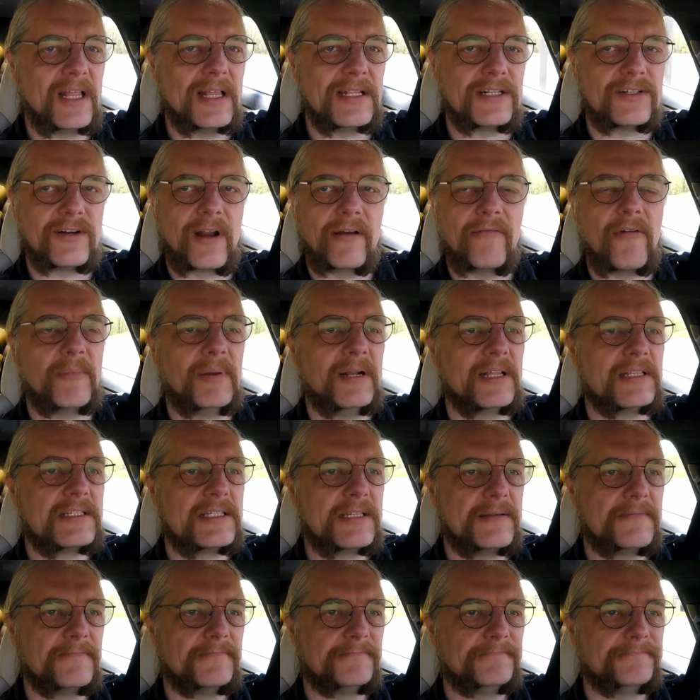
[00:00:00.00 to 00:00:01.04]
and
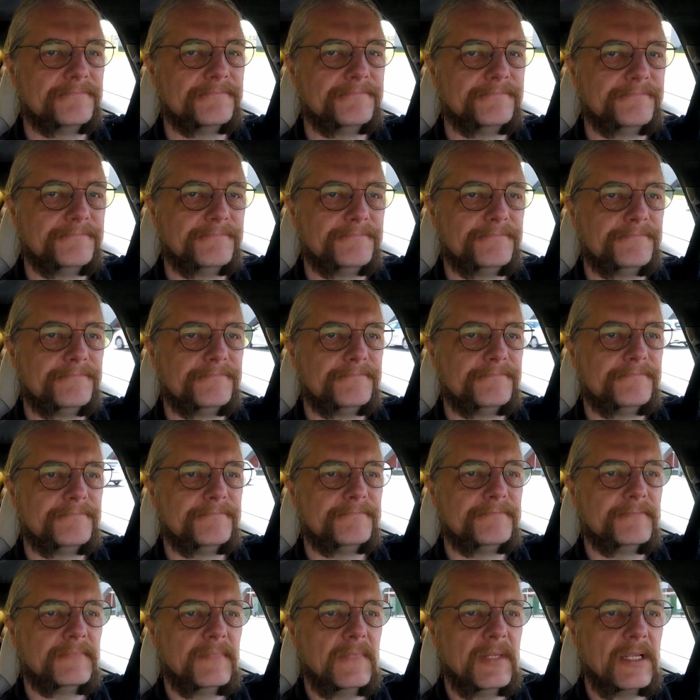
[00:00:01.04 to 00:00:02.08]
drivability.
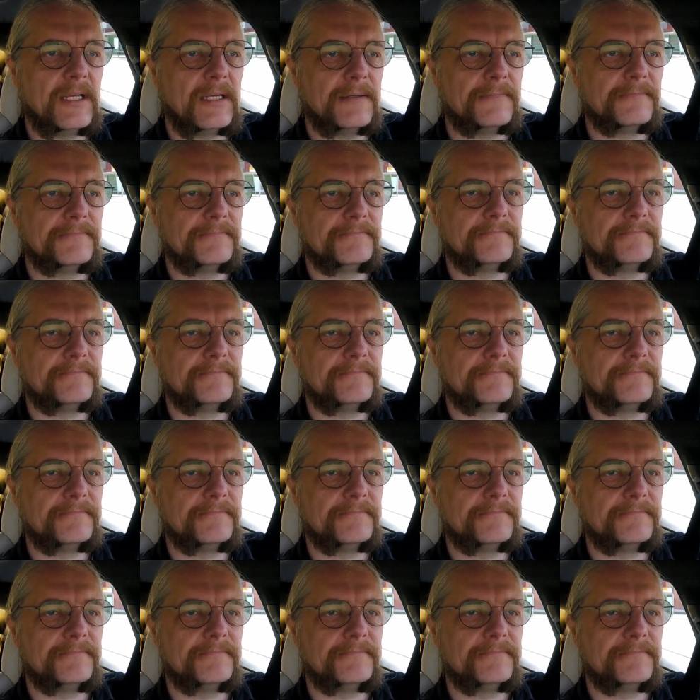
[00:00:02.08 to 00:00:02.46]
Yeah.